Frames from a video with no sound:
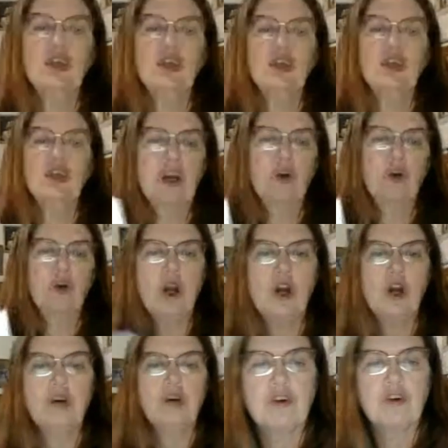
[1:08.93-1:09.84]
to go
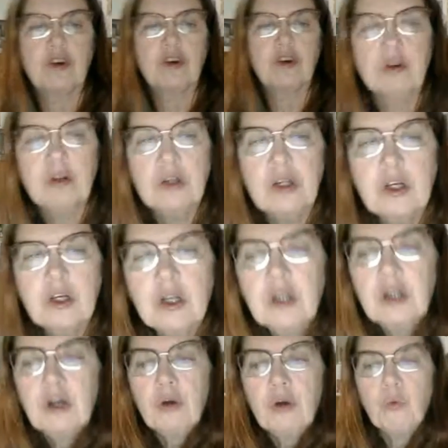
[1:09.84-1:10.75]
over
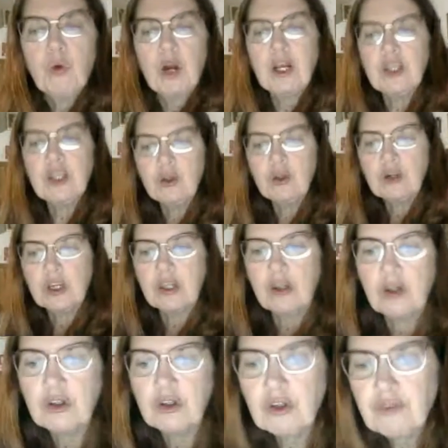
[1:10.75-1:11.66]
what you can
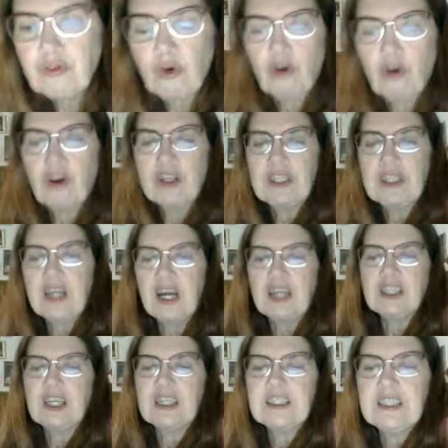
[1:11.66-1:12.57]
learn to forage.
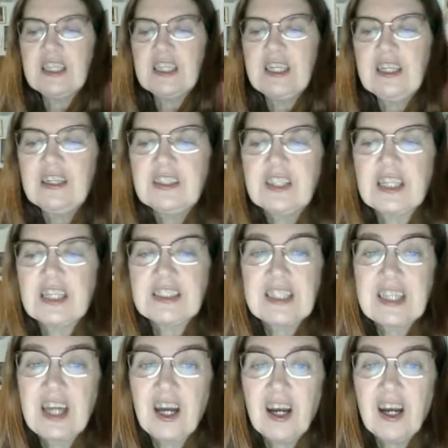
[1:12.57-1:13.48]
Hi,
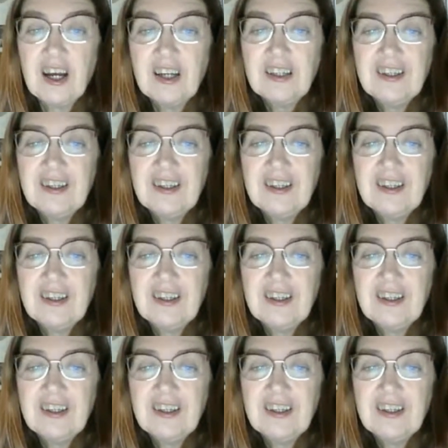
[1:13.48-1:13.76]
Jessica.